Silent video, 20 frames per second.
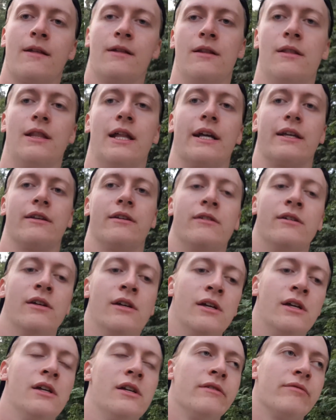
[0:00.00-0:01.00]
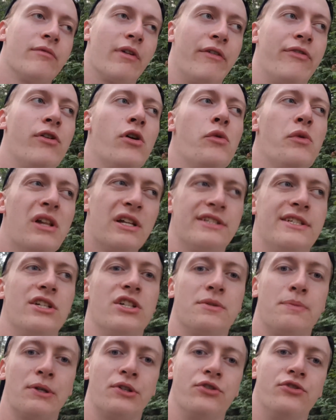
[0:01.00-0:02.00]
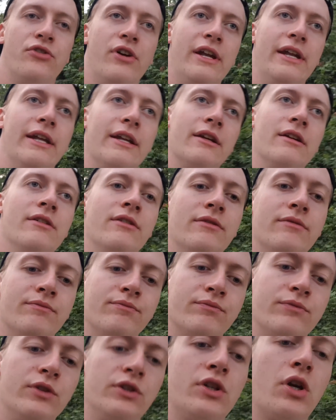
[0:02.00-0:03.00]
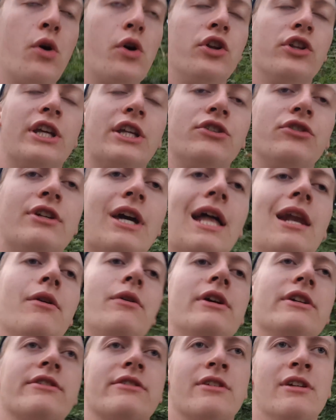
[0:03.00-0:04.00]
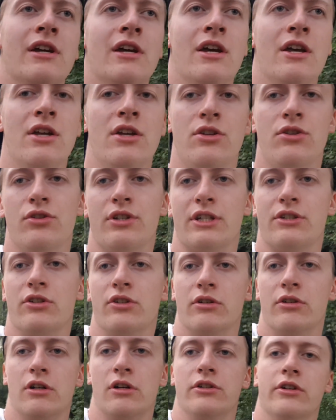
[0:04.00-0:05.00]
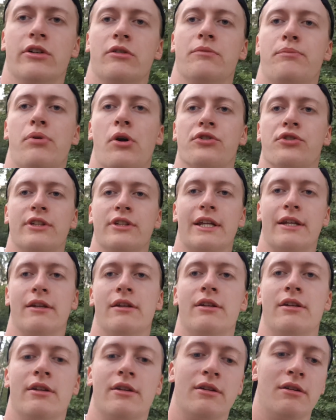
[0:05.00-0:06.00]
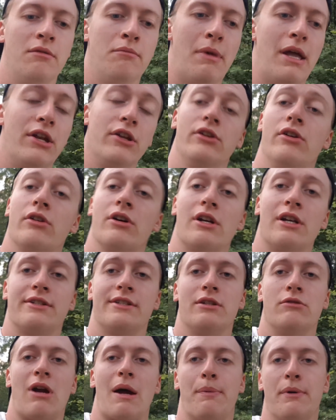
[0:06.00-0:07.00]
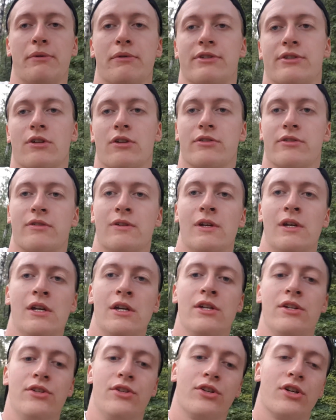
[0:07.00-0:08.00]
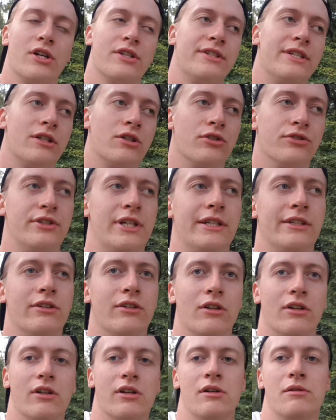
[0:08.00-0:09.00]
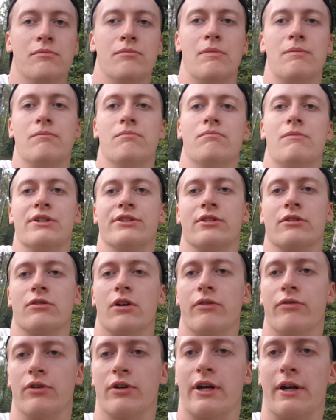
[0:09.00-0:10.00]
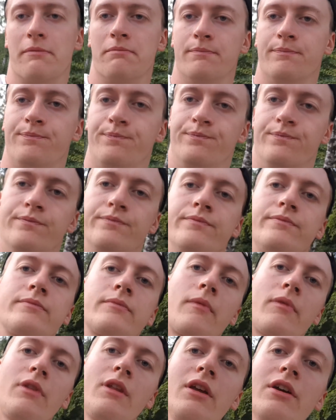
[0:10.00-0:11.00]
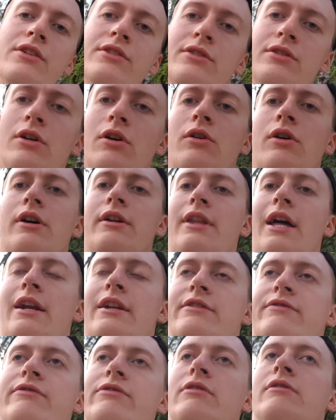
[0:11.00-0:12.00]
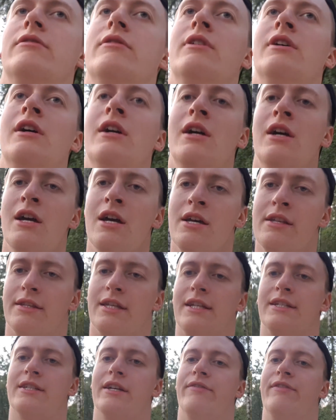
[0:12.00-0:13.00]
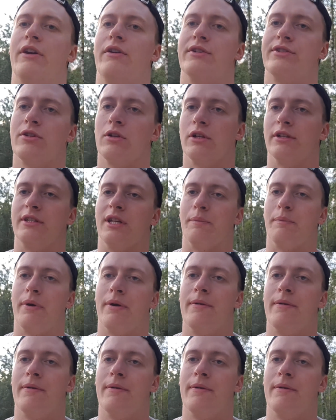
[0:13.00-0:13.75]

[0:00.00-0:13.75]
like if you're really serious about your training, you go in and get your calories, you get your protein in, man, you're gonna see rapid results. You're gonna see continual muscle growth. Okay, so that is a very solid tip.